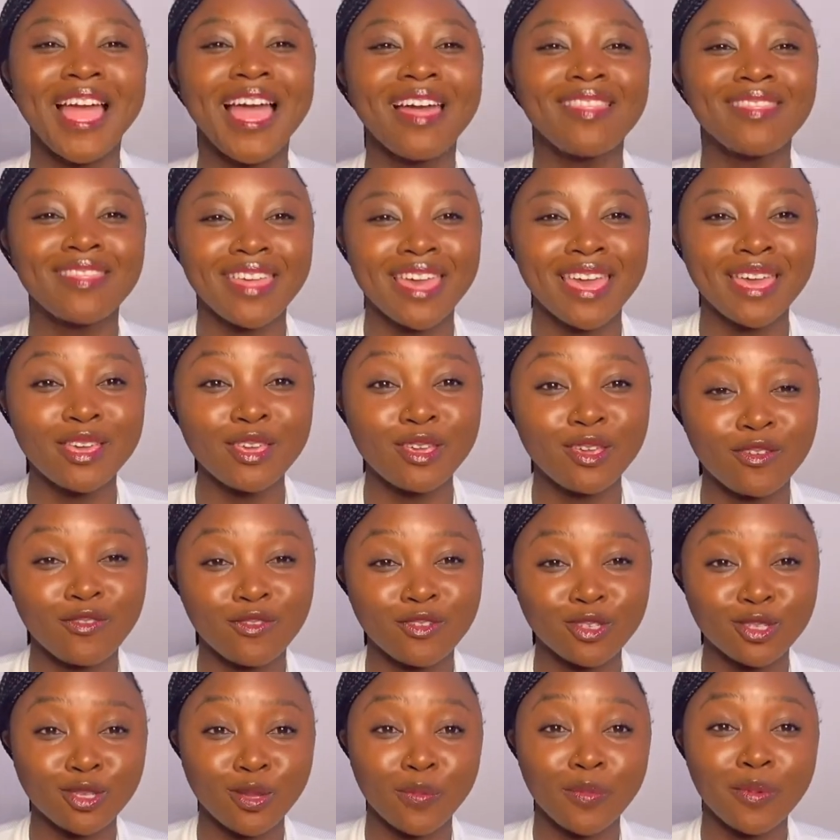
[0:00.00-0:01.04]
Thank you
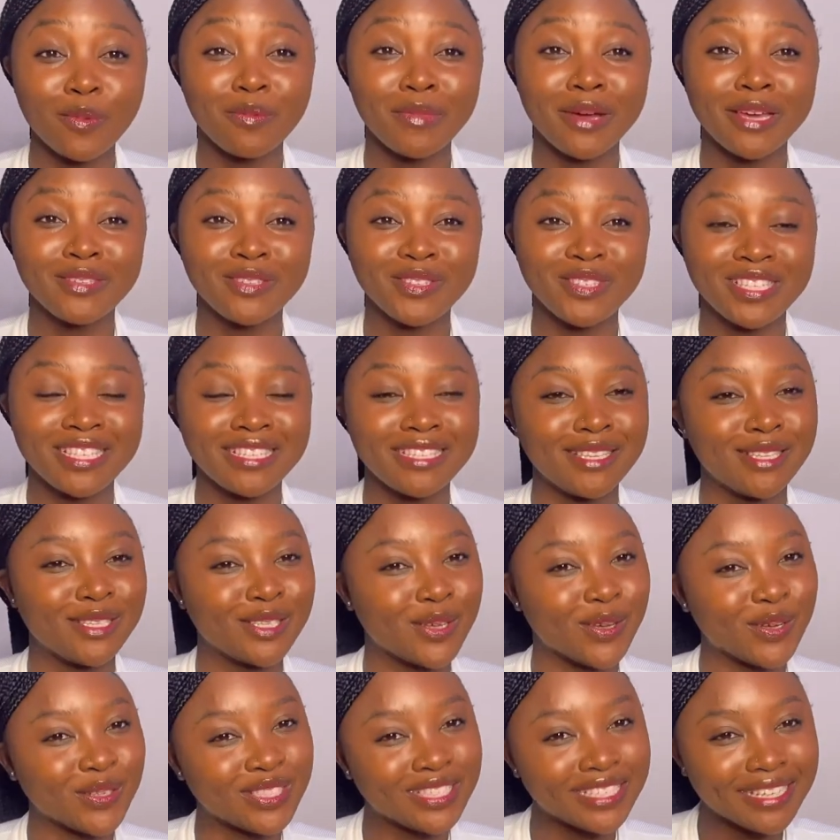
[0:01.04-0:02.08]
for stopping by to see this
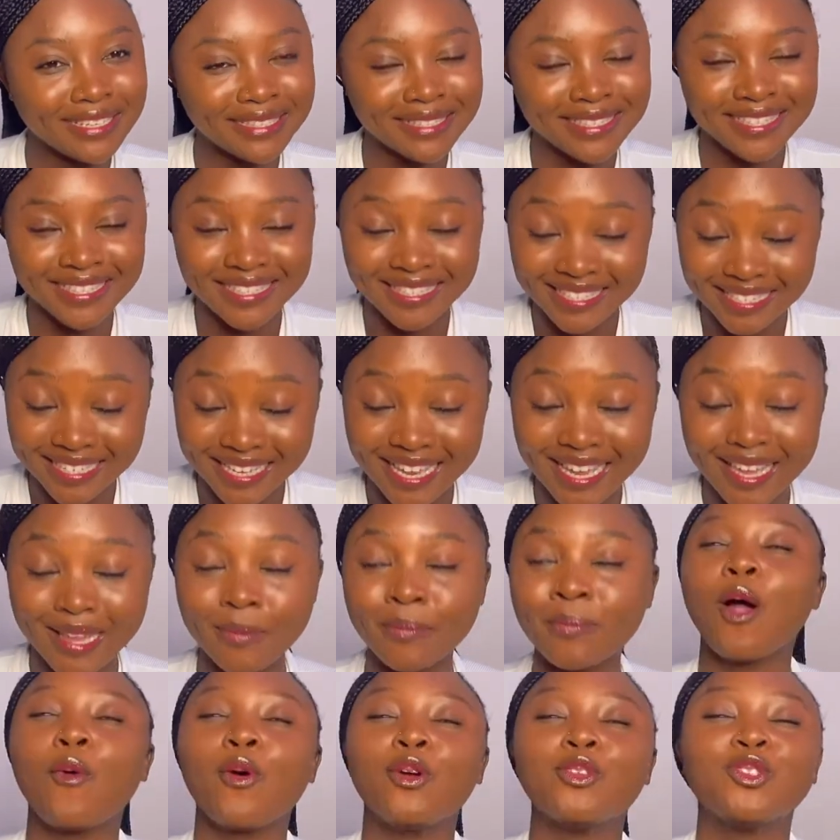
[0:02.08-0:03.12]
content today. I
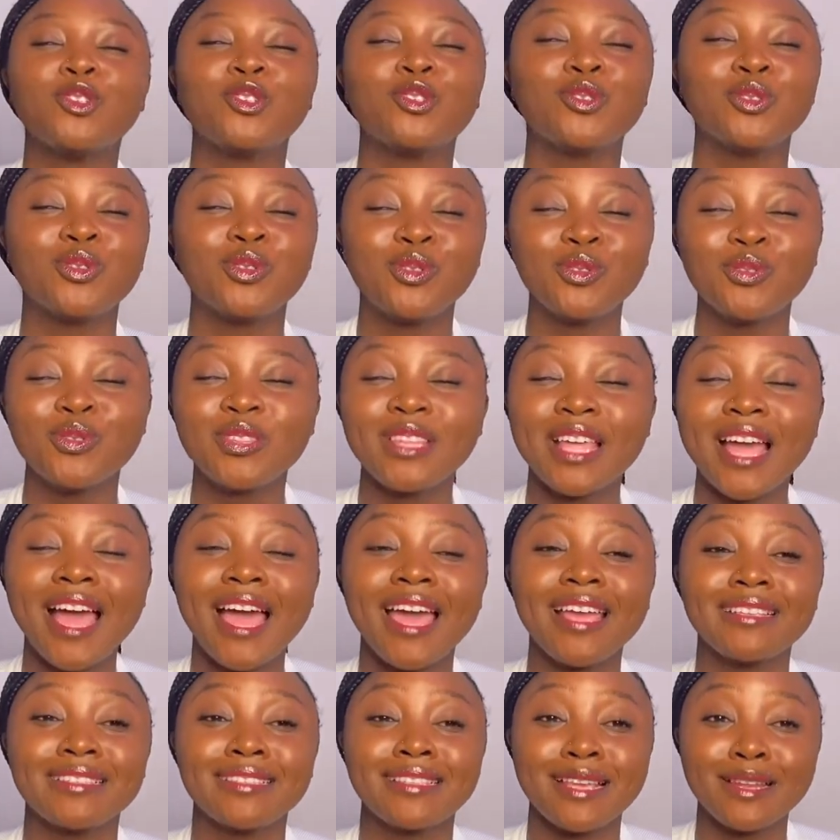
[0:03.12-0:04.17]
want you to know that
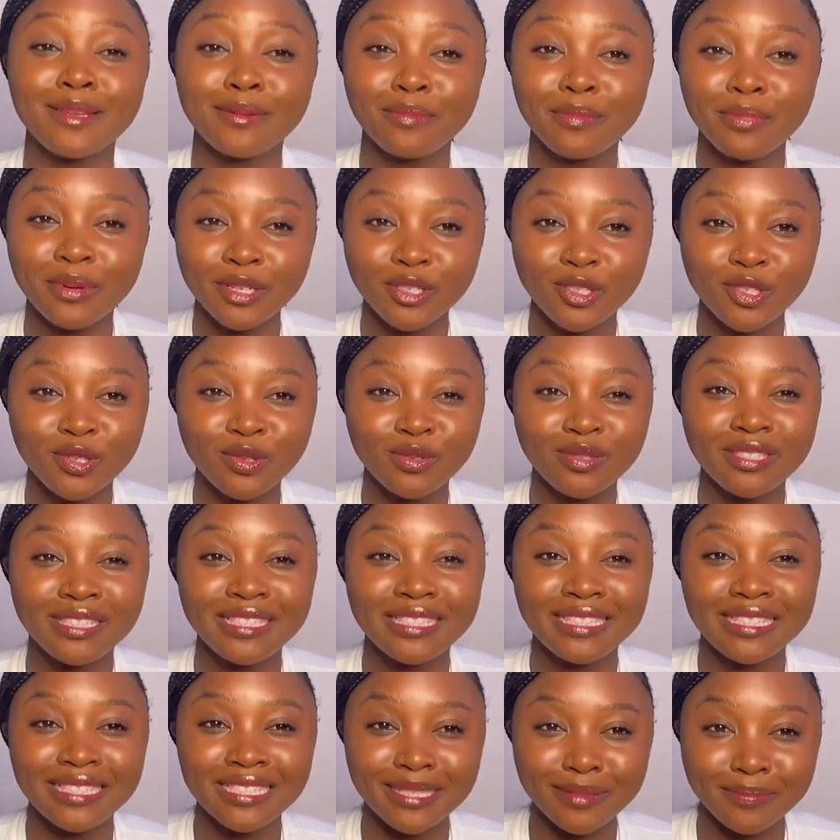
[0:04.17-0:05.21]
I celebrate you
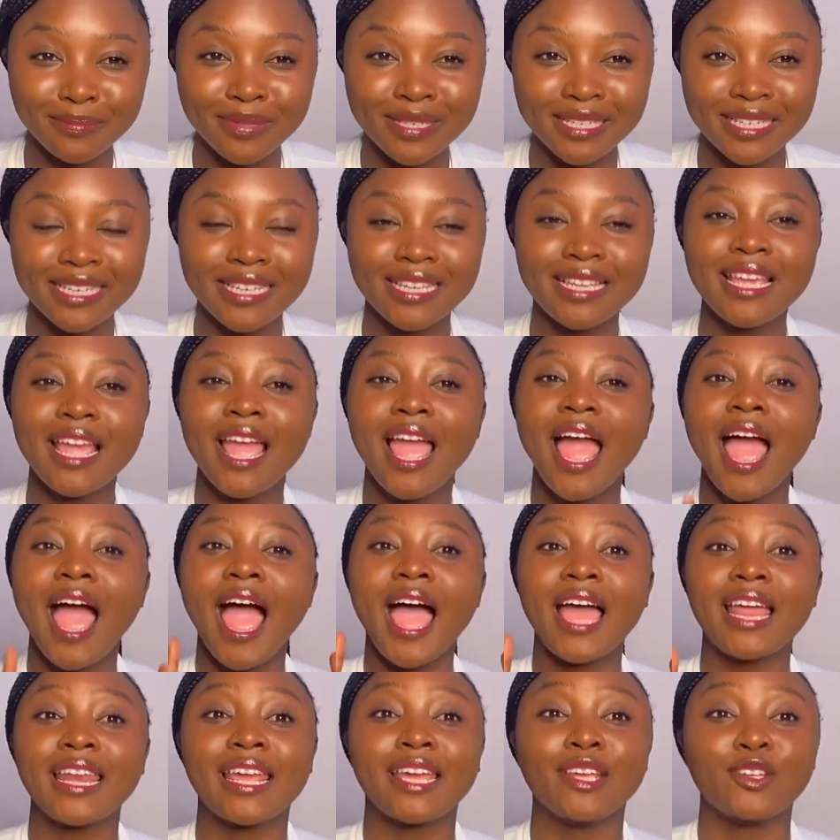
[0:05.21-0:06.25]
deeply
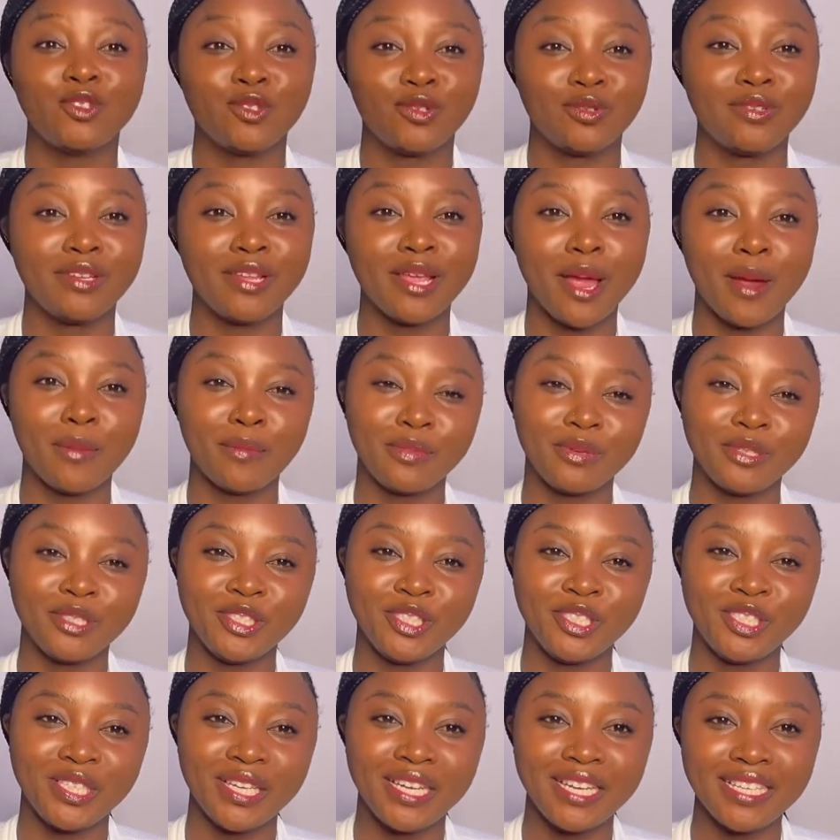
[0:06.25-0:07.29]
and I truly
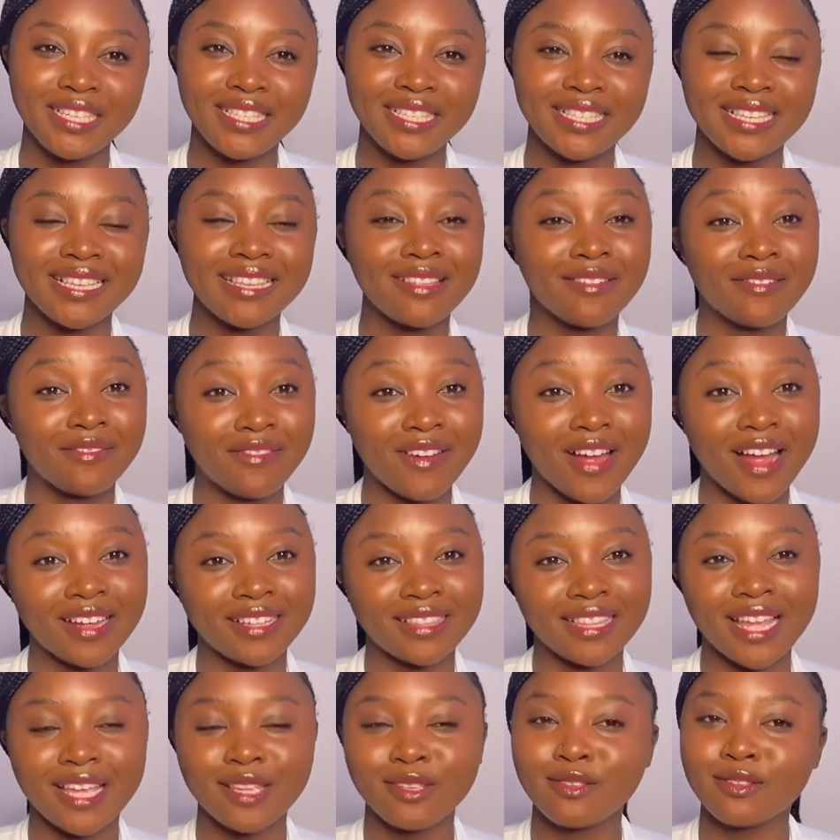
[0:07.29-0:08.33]
appreciate the
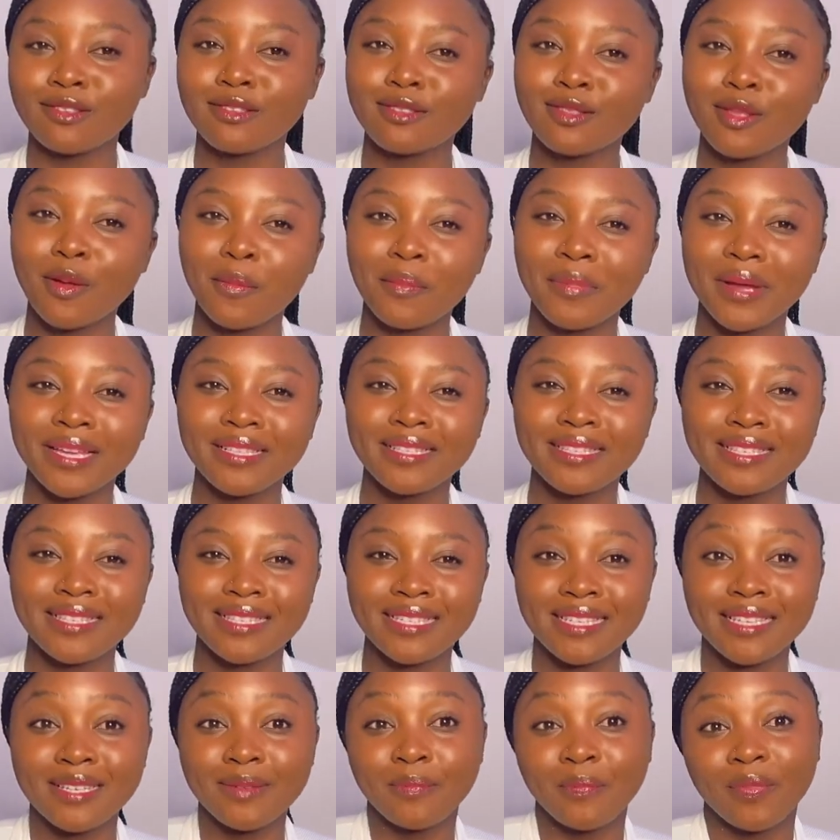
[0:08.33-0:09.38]
fact that you stopped by to
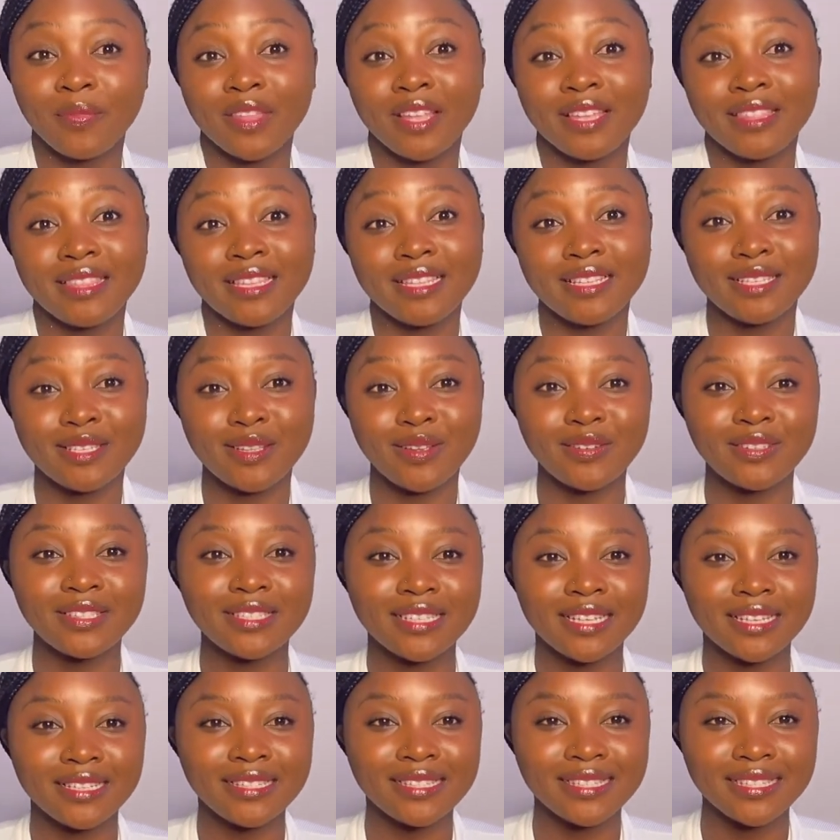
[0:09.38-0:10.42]
see this
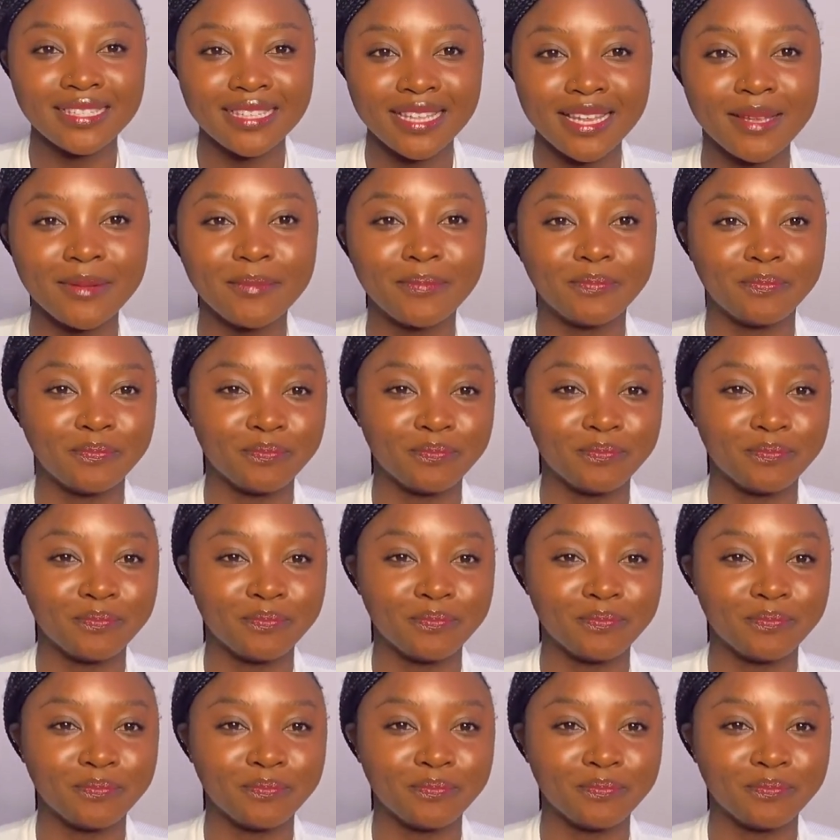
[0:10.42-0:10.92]
content today.